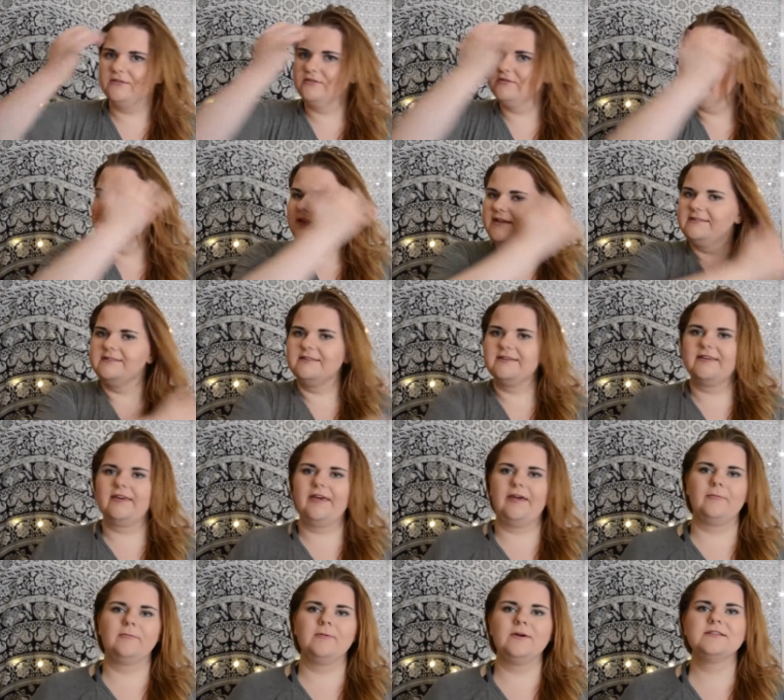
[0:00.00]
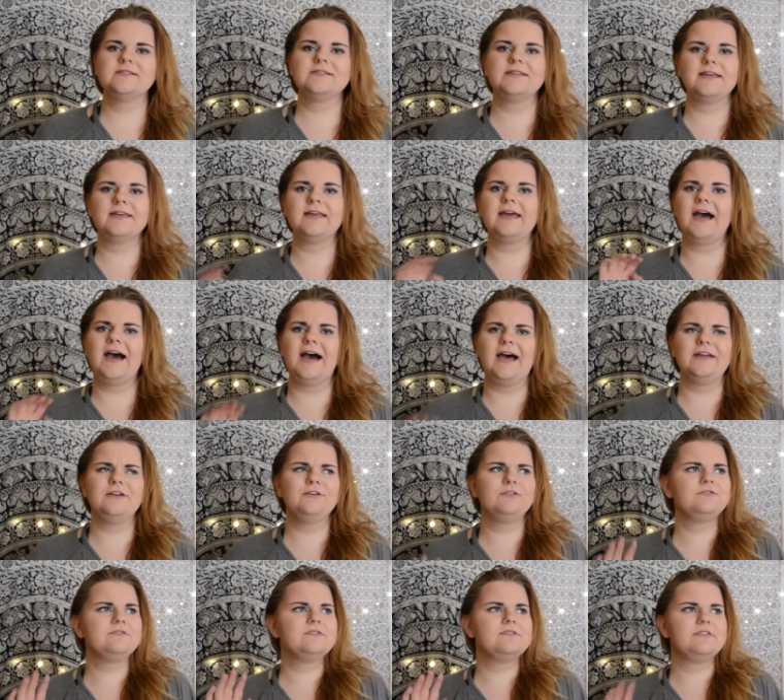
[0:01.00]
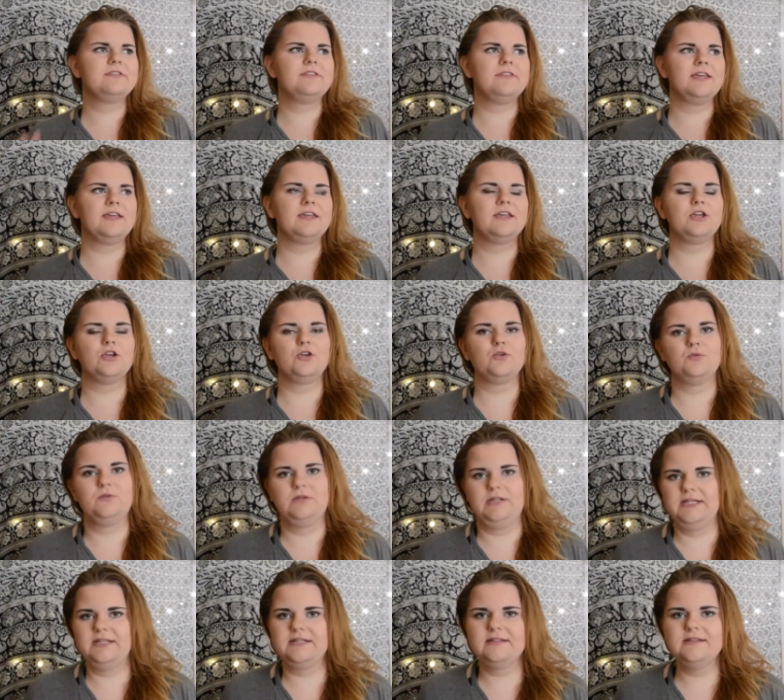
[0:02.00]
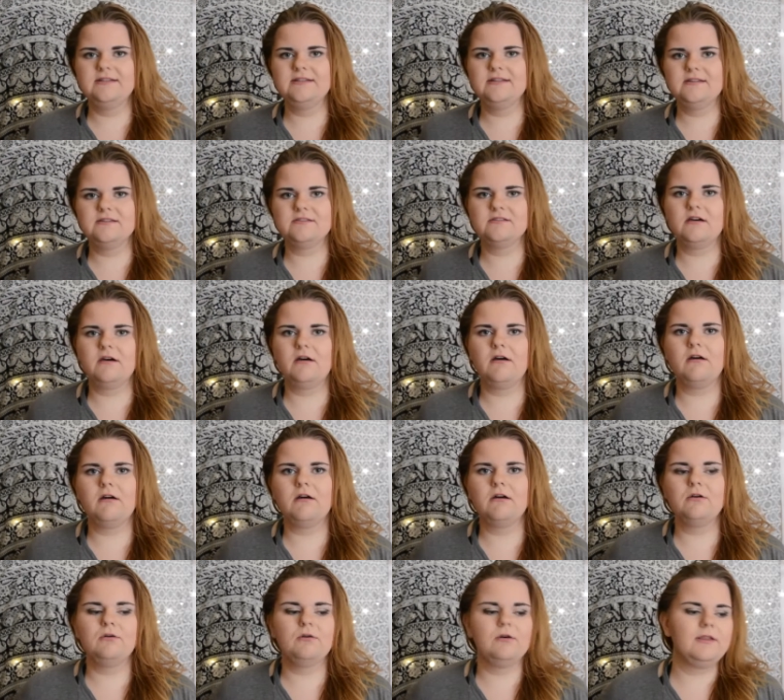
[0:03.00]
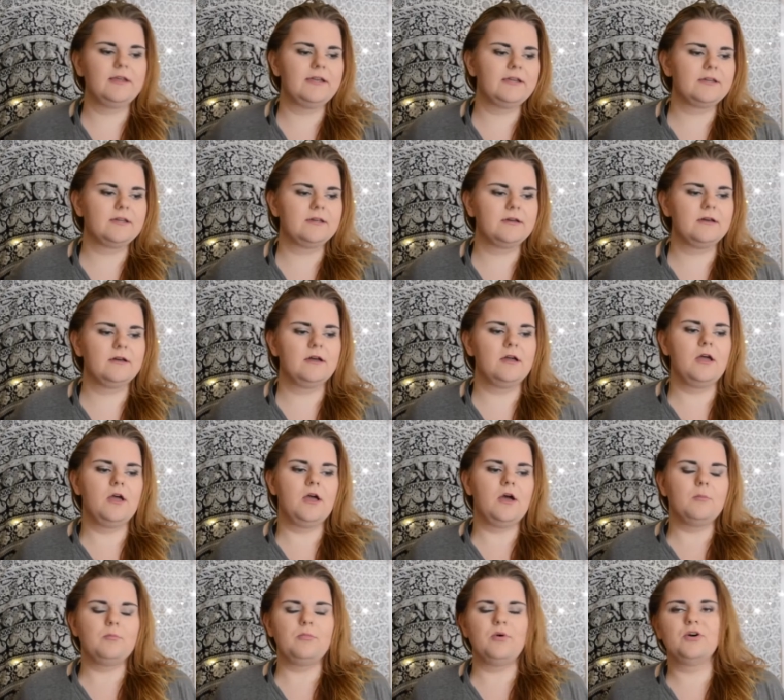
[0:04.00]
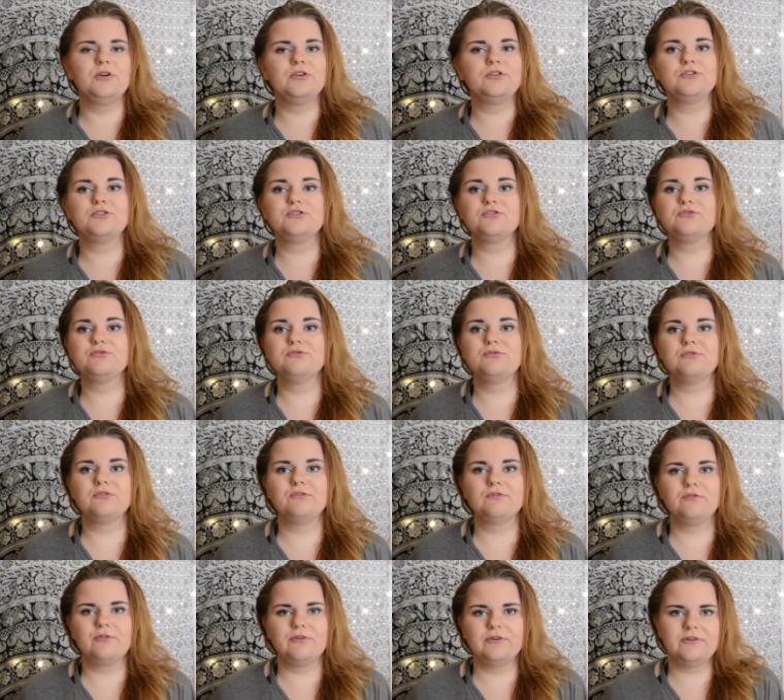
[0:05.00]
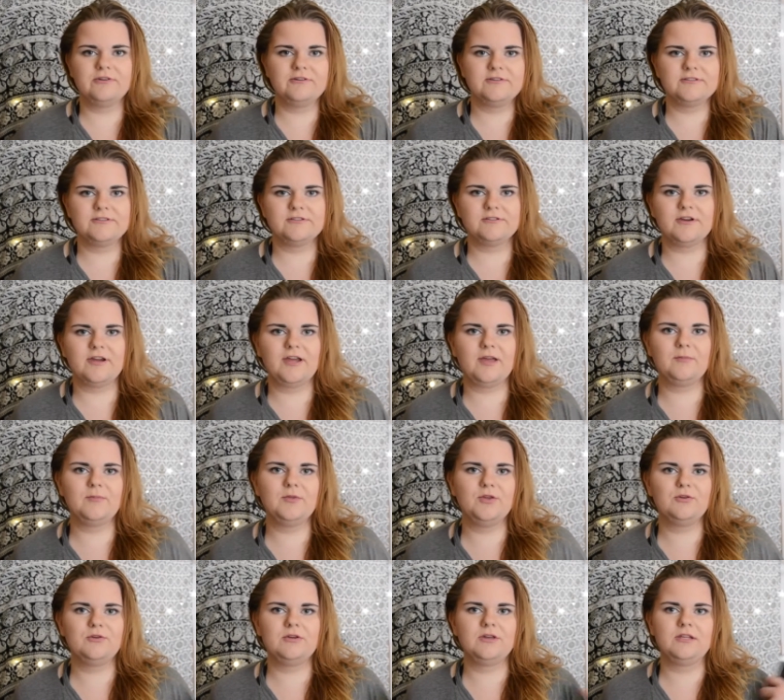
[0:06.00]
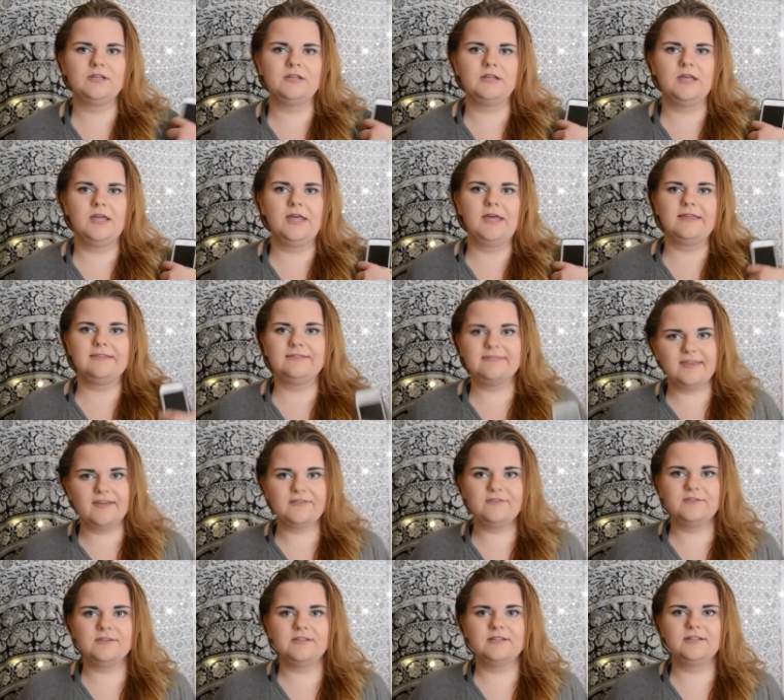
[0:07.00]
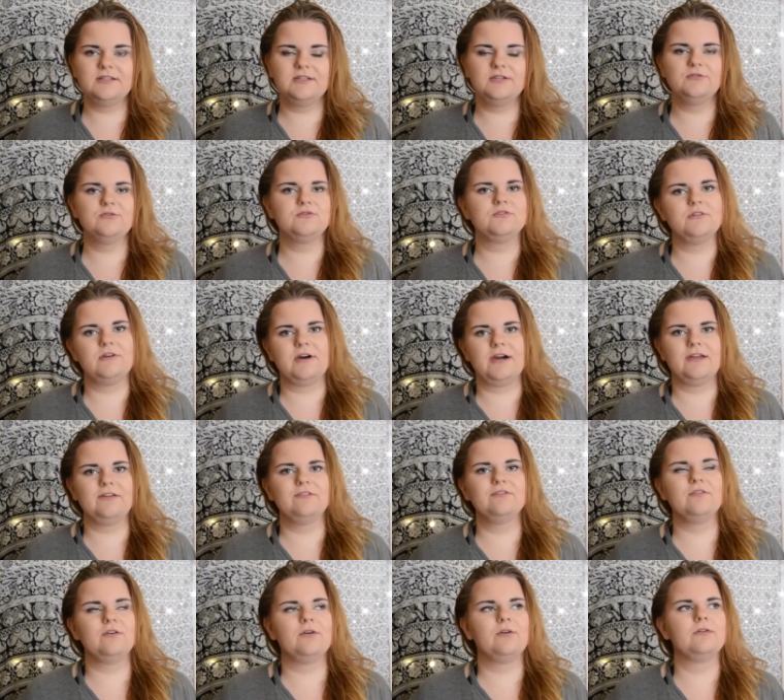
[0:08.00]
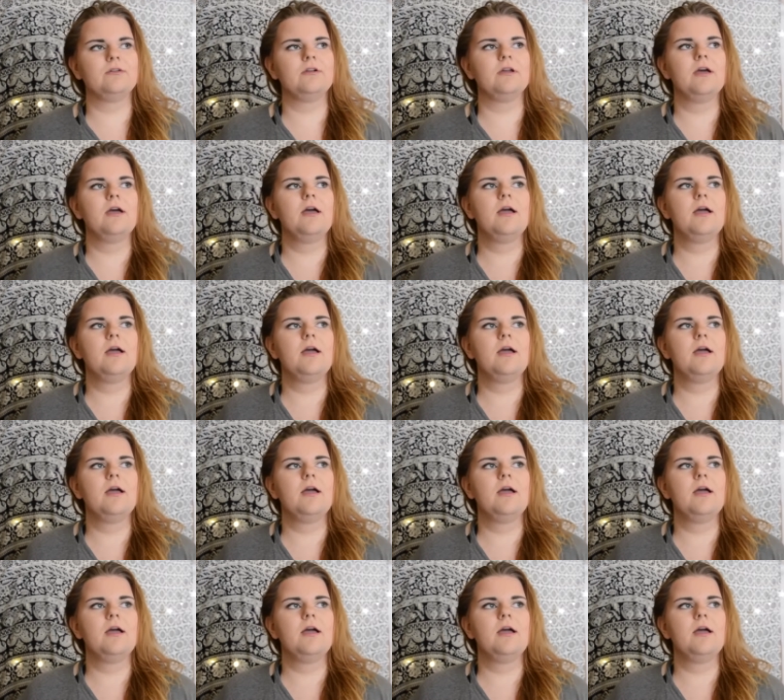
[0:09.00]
those are like the cameras. Like I don't think you need a DSLR or like a point and shoot for your Instagram. You can definitely use your iPhone